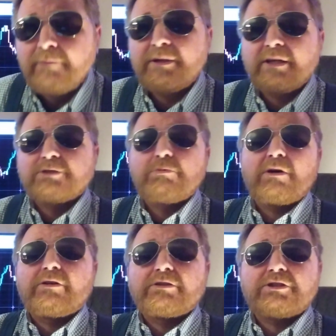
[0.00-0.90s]
because
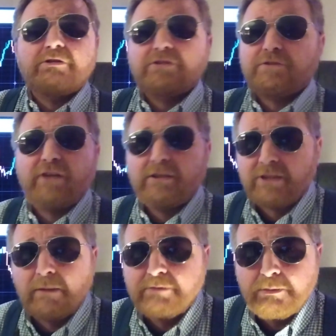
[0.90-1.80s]
where there's huge
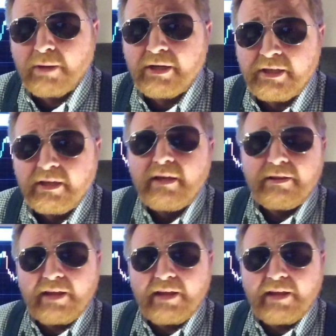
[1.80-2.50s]
sums of money,